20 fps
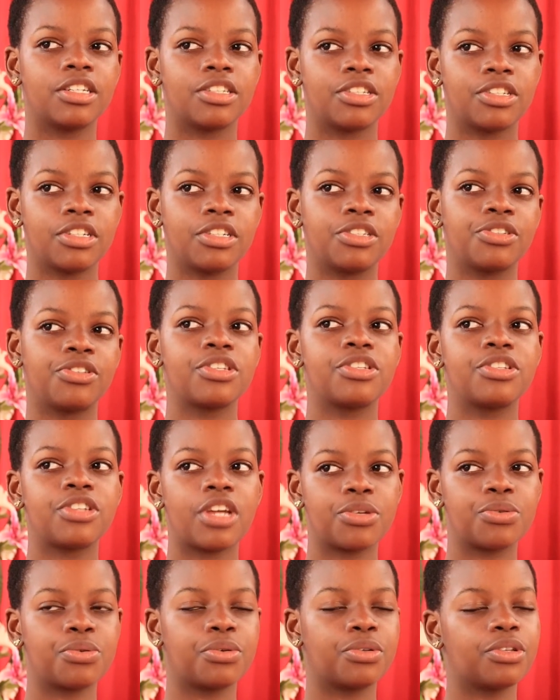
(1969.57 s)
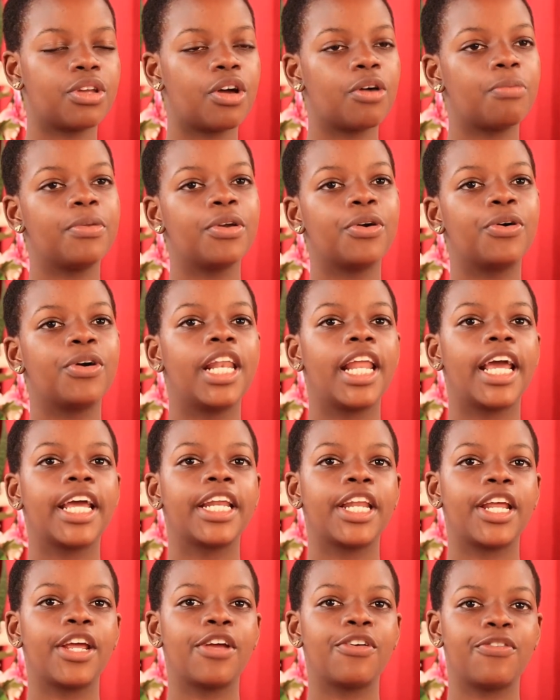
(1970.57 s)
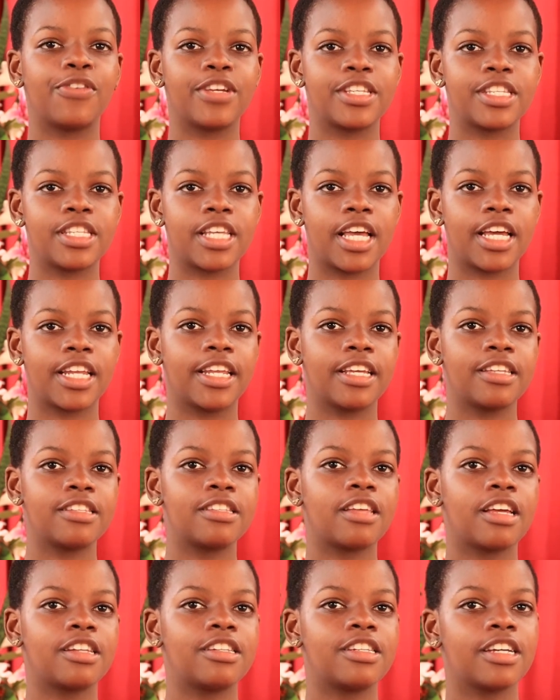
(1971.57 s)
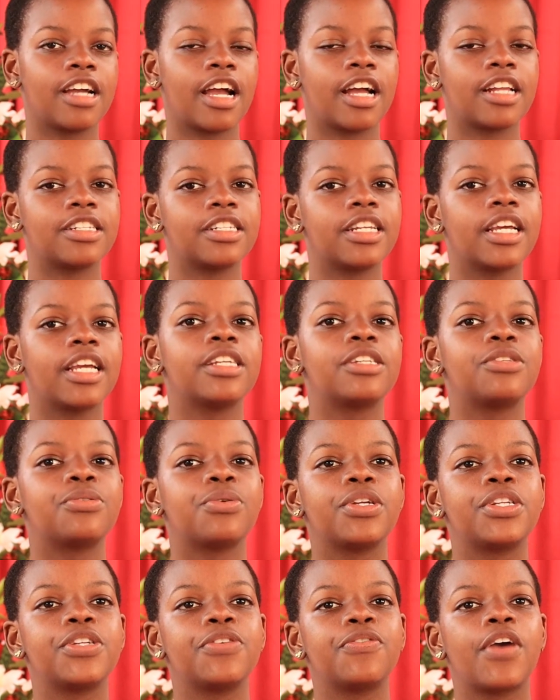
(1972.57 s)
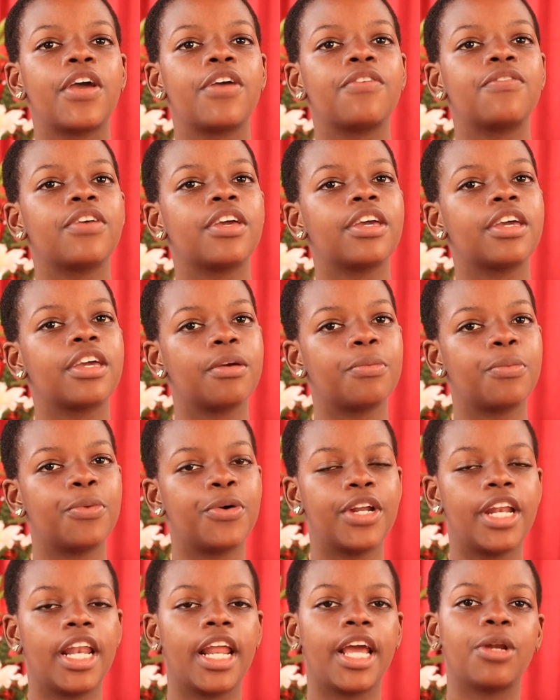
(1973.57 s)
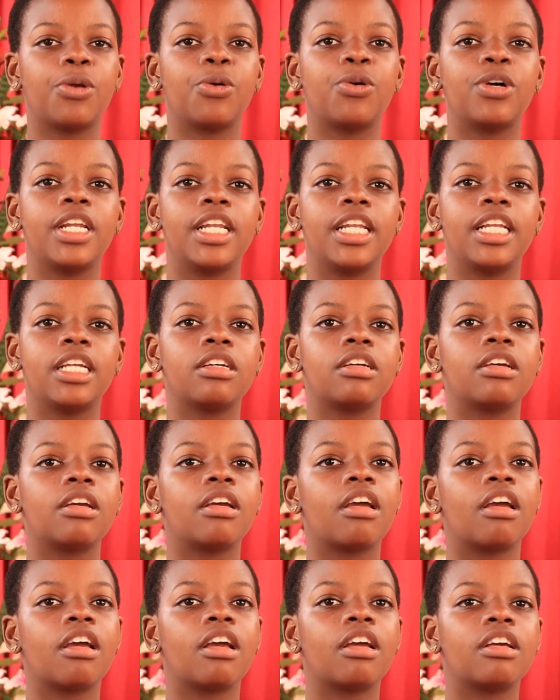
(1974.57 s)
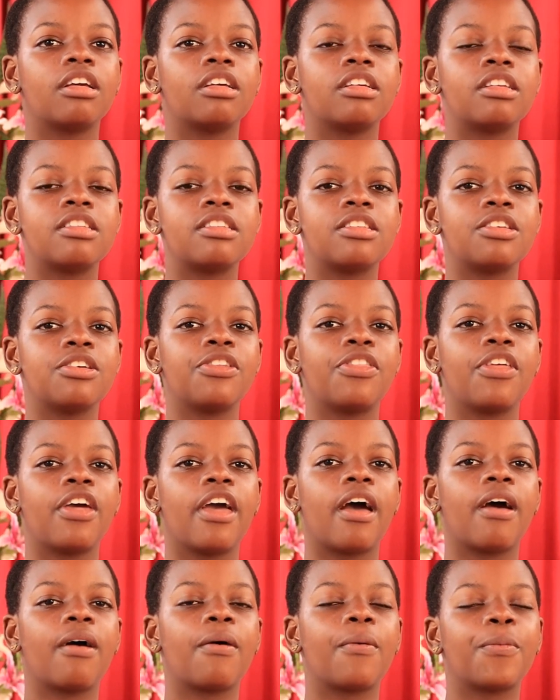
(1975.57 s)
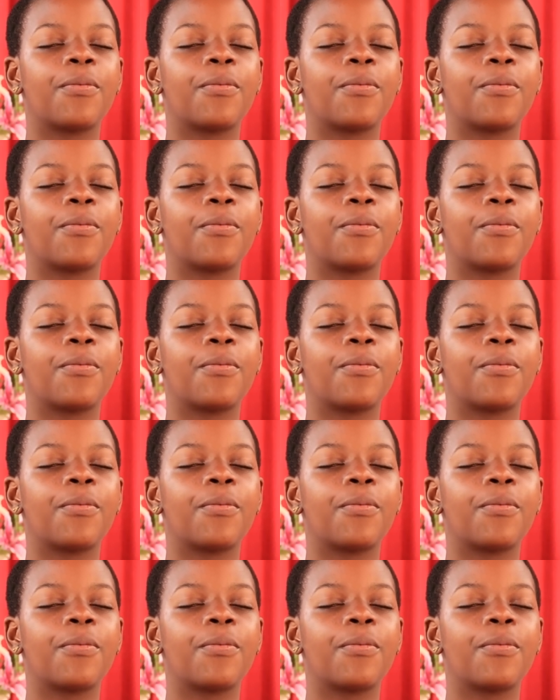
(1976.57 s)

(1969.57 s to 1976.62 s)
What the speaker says: Children's Church will now be online every Sunday, starting at 8:25 a.m. online only. See you there.